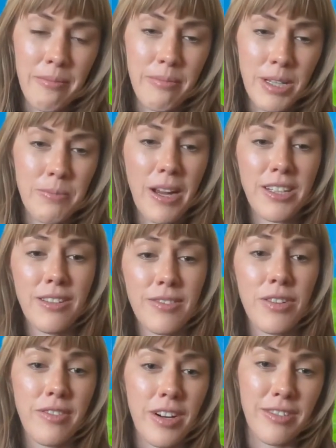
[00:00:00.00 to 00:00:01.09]
perspectives
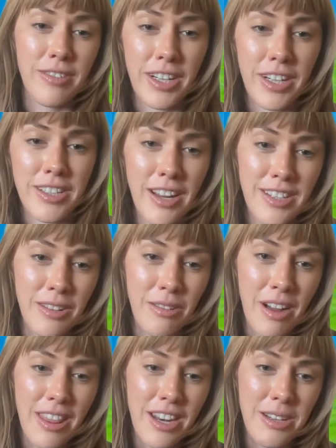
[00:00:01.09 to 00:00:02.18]
or very different insights in the
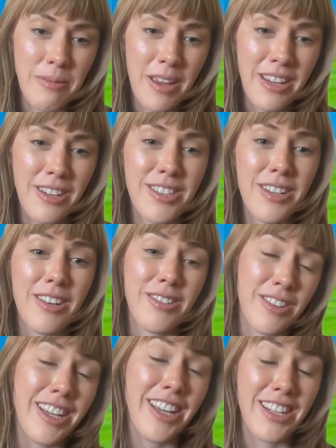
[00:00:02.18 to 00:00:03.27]
way that it's being used. So it's
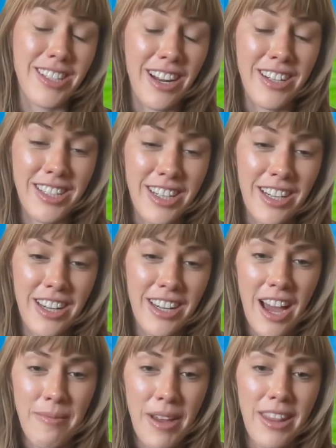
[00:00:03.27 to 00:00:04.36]
really exciting to
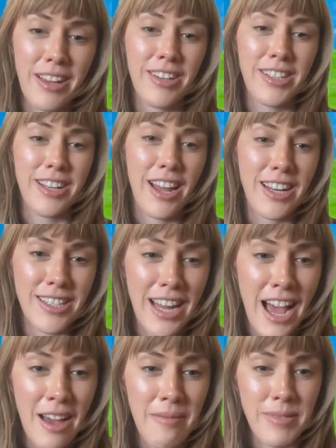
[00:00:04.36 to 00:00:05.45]
hear about their insights.
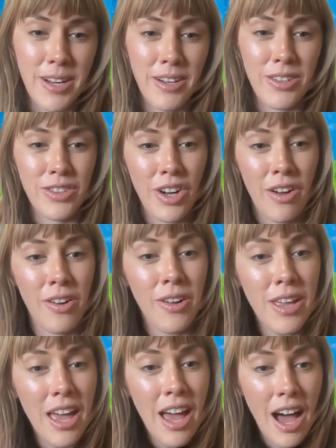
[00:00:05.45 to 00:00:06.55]
So Joel,
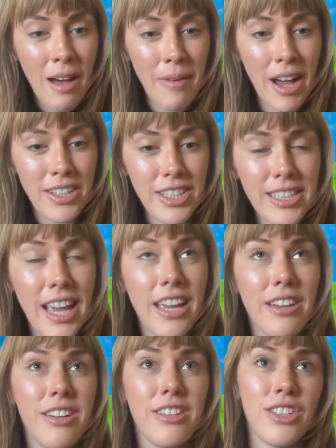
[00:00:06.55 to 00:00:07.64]
I might just get
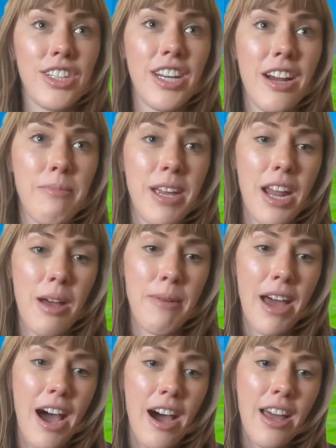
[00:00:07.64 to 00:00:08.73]
you to share a bit
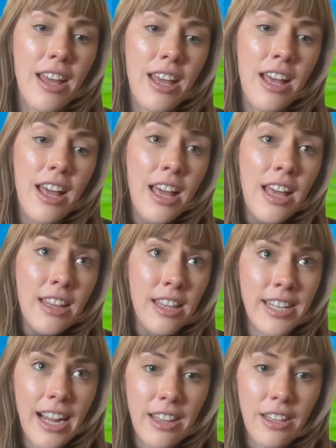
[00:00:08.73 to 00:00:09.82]
about the
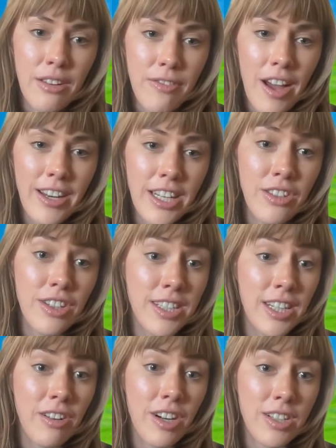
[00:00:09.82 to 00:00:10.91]
tech that you find
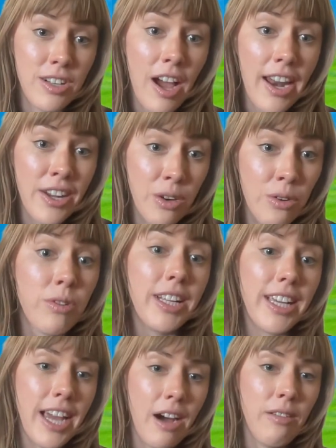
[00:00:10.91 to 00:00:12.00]
interesting or exciting or
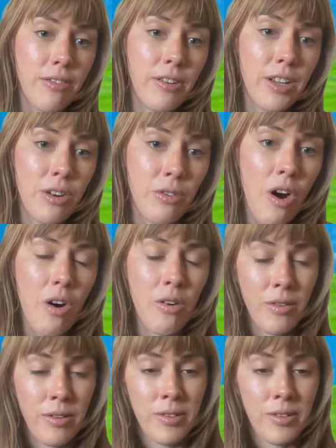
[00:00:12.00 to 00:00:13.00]
really helpful in your role.